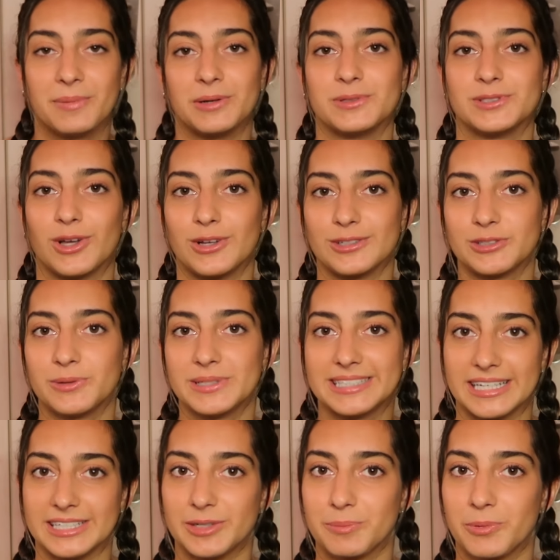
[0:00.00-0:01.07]
but it was also a
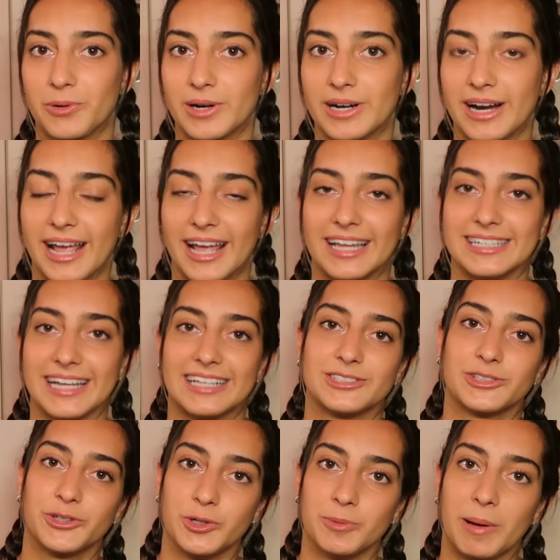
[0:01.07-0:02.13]
tender port, and as
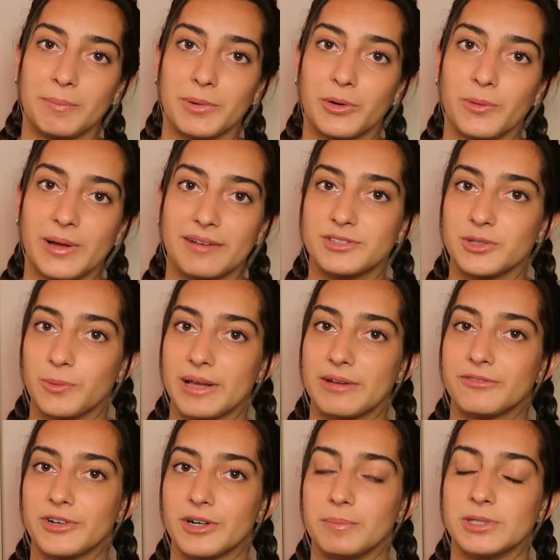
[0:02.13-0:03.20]
a crew member, we have to wait
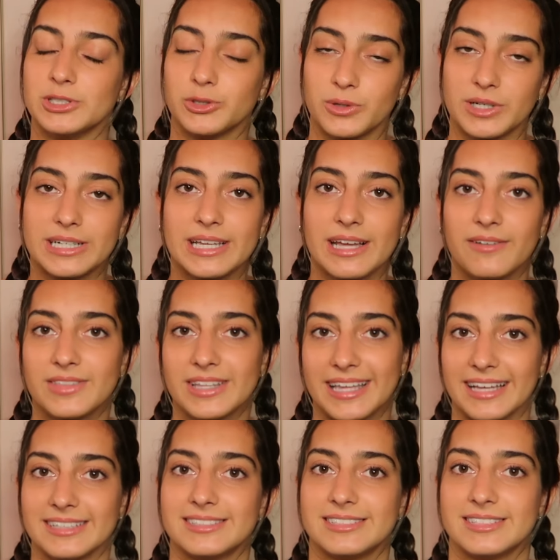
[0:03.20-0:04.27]
for a majority of the
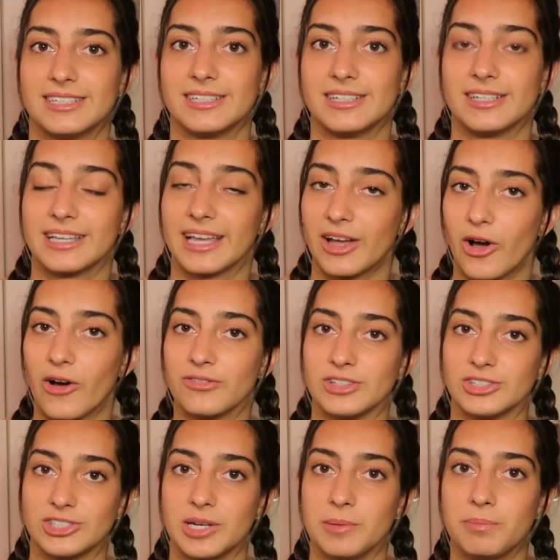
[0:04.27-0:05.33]
guests to get off the
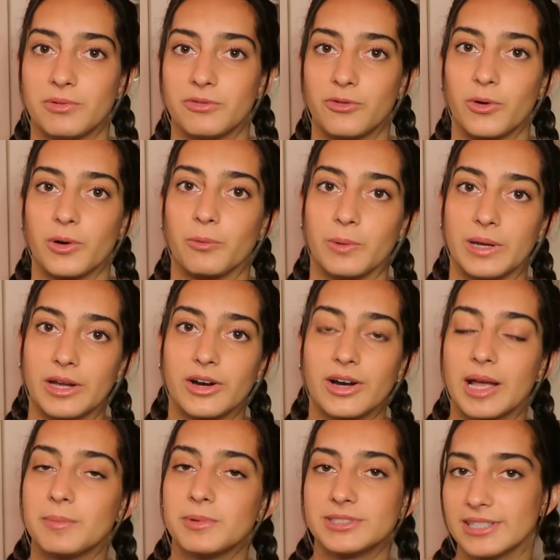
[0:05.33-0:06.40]
ship before we are
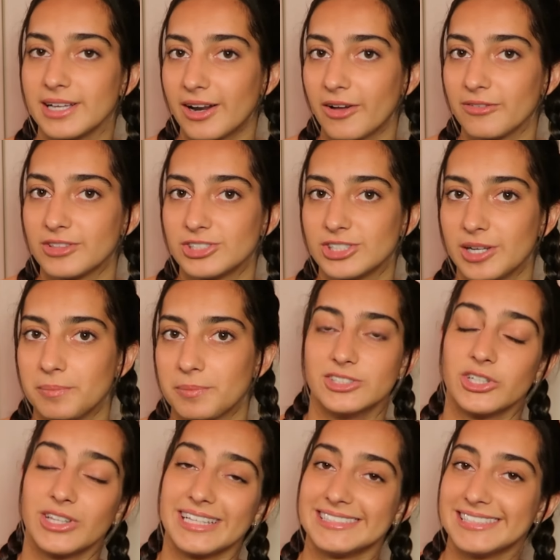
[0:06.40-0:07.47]
able to get off the ship.
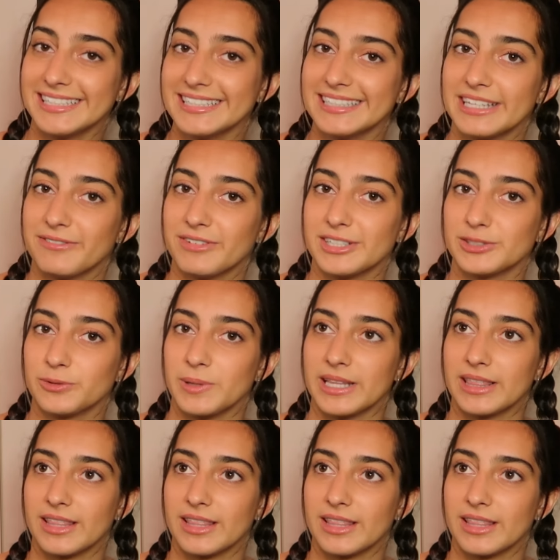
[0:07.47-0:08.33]
So that didn't leave us with